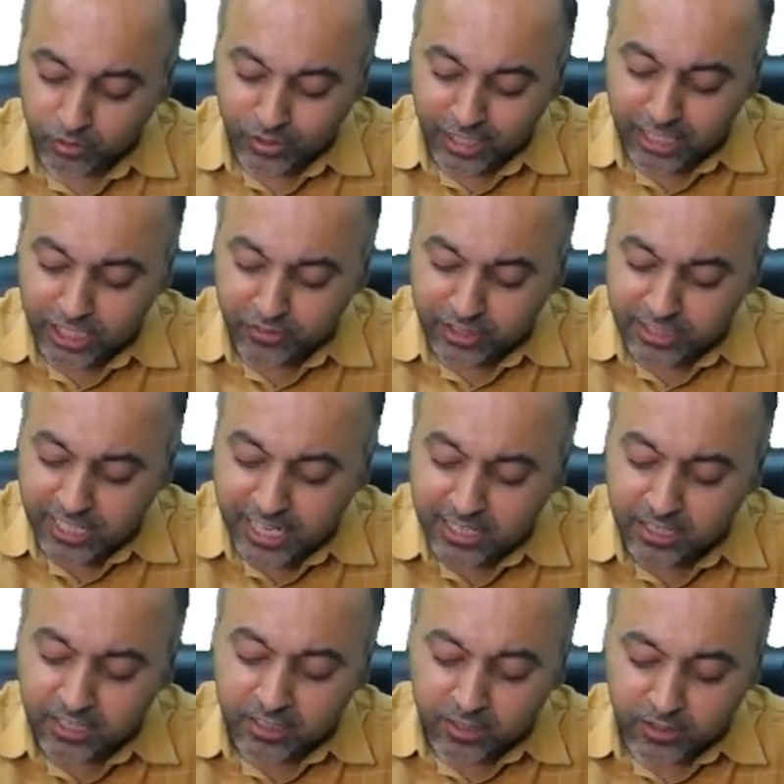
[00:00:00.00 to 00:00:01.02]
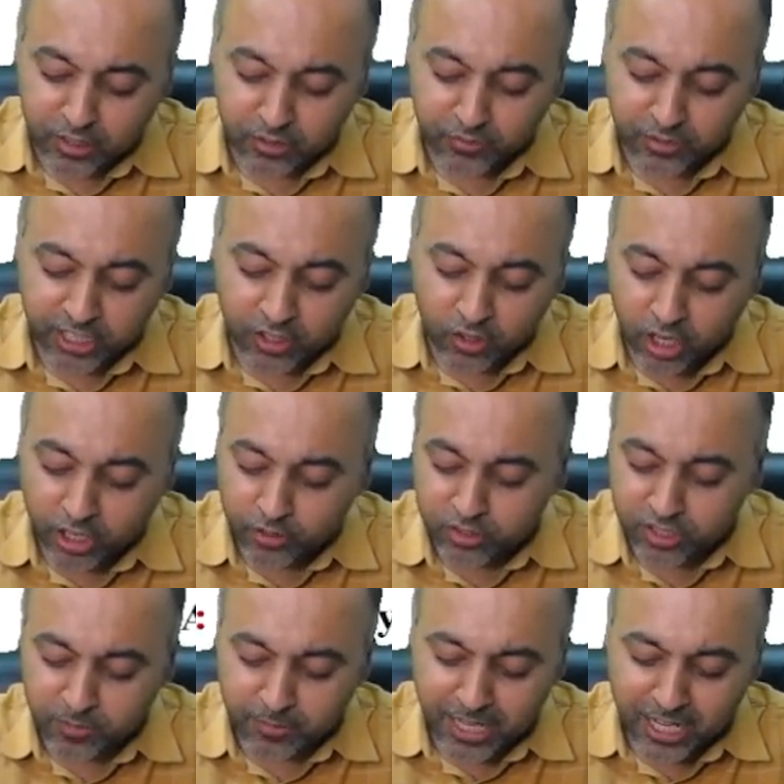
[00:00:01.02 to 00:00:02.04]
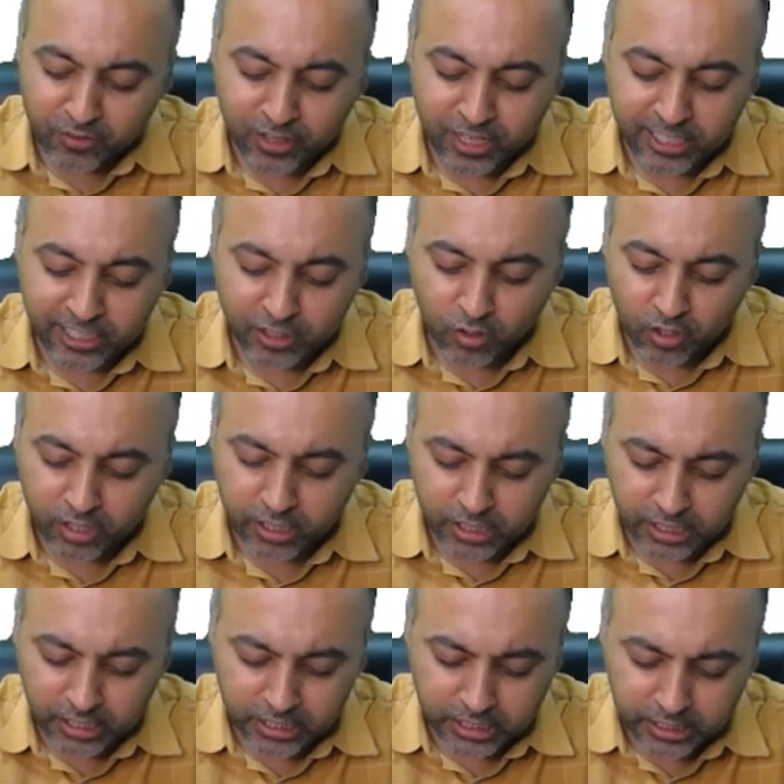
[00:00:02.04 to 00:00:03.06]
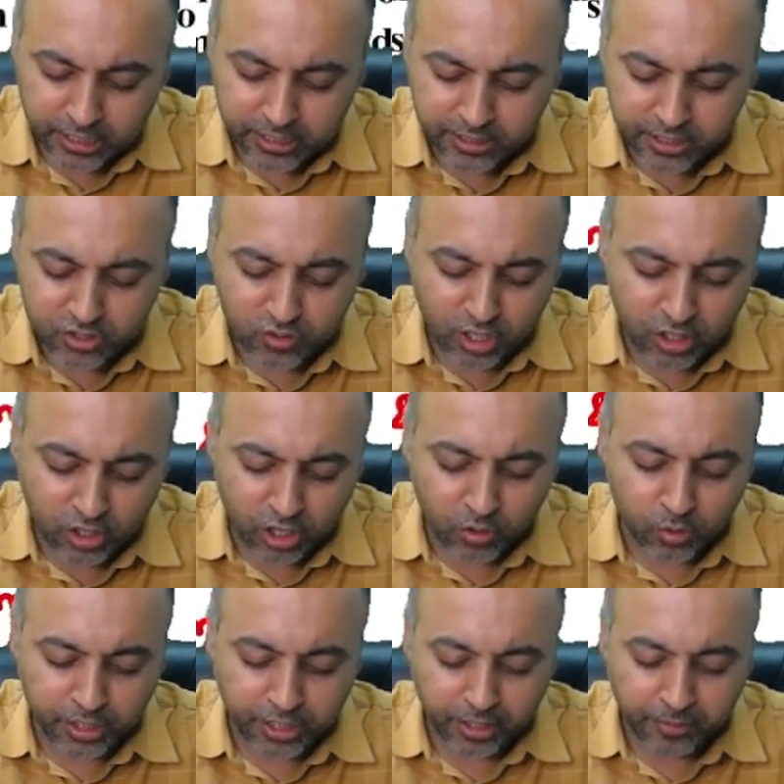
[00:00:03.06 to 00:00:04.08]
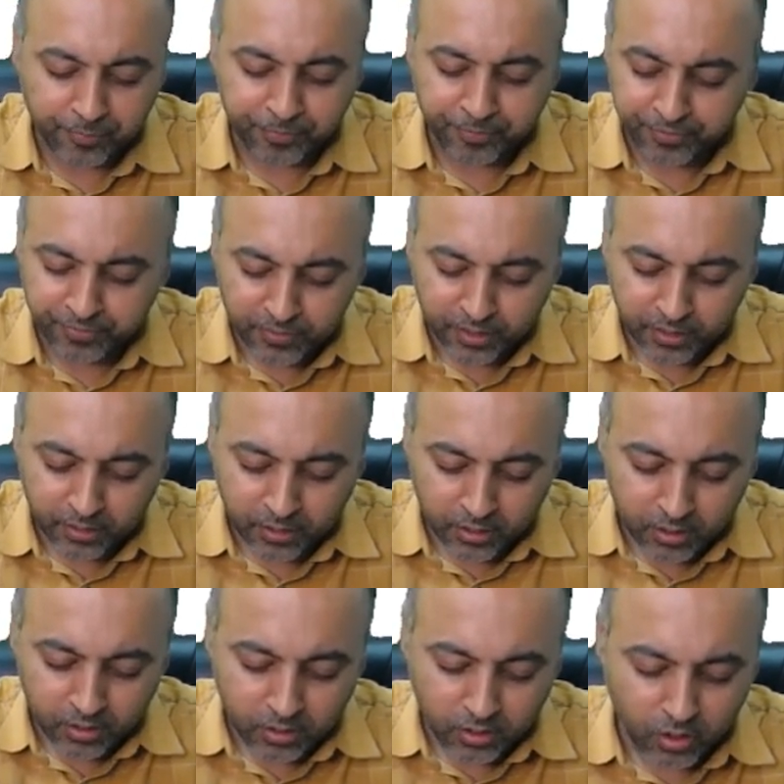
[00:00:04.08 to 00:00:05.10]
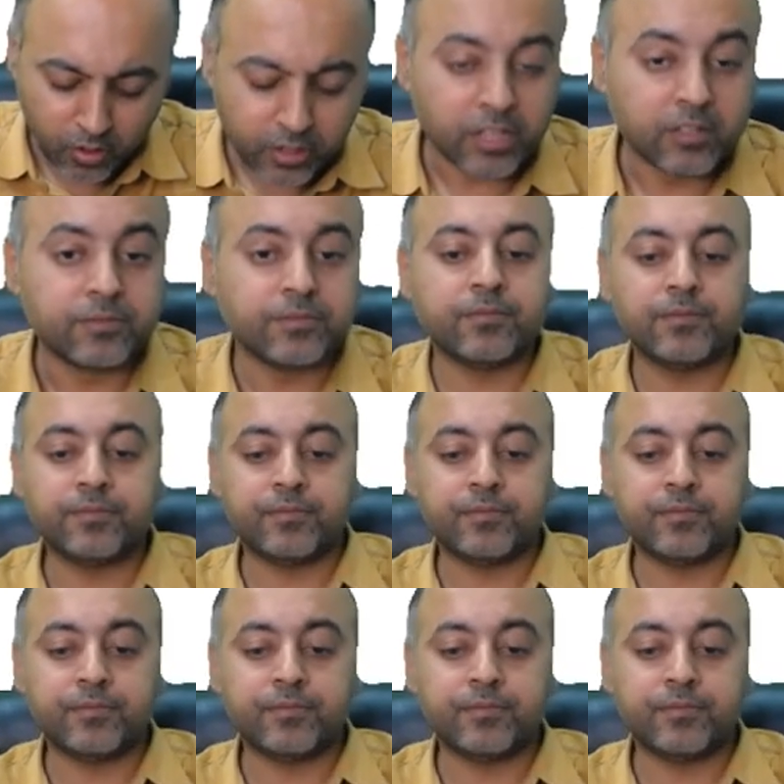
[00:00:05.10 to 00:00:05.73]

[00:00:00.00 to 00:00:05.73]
So I'll leave it that we are not using black pile any longer in the country. So I'll not go there. Okay.